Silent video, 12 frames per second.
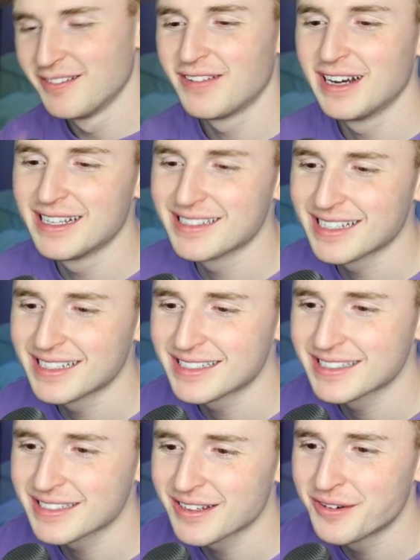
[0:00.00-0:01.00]
Why is
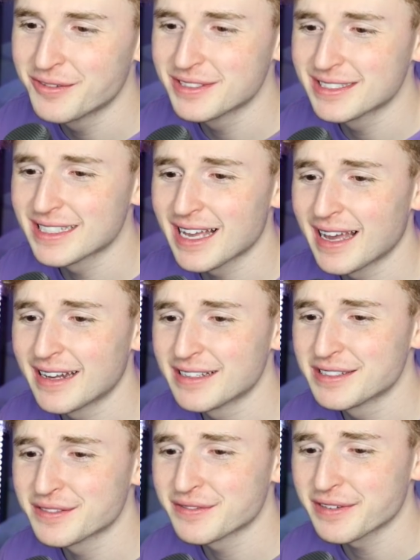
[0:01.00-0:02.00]
that so
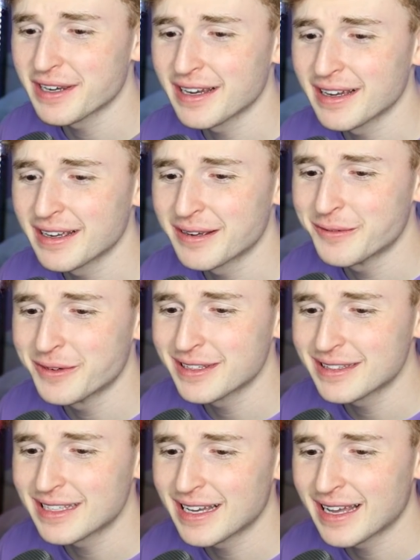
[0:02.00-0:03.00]
satisfying?
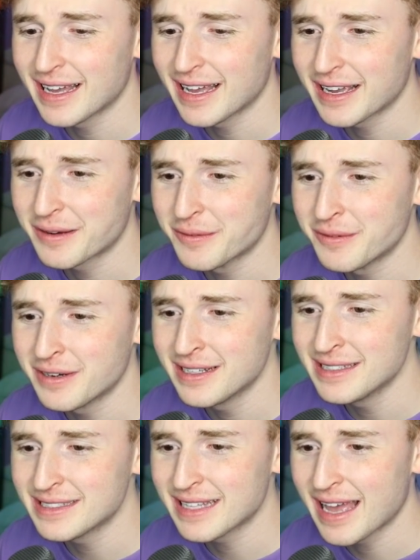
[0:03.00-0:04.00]
What the heck
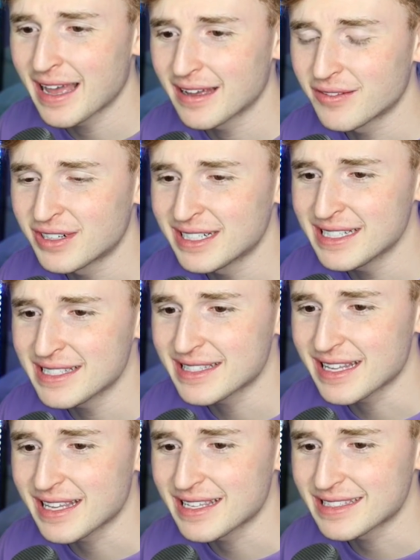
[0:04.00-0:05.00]
was that? What is
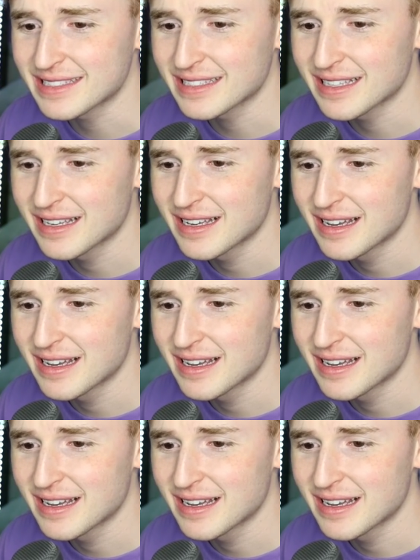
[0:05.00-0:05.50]
this?